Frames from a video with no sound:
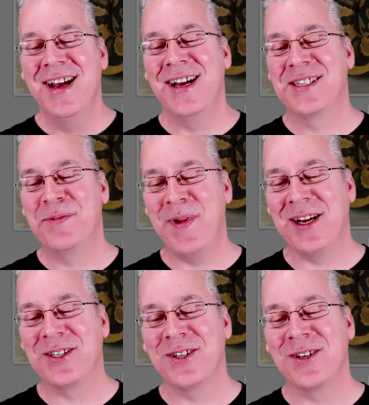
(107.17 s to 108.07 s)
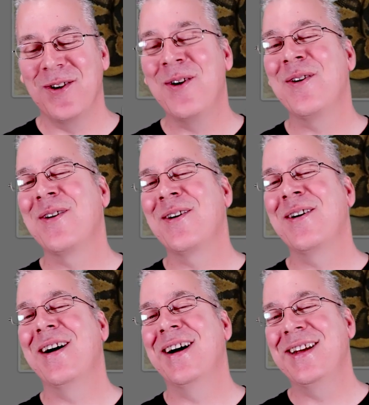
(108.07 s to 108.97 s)
a Spectre
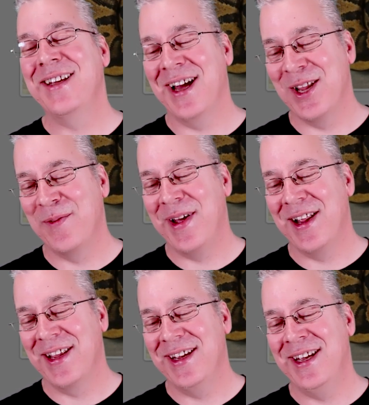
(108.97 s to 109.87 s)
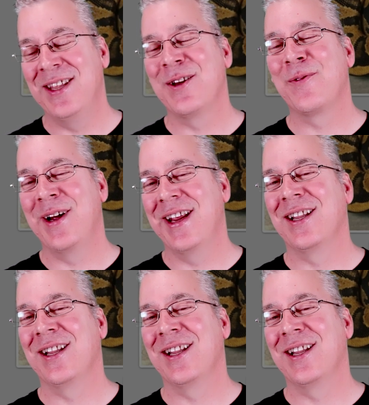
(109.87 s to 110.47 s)
or a Yellow Belly, either one.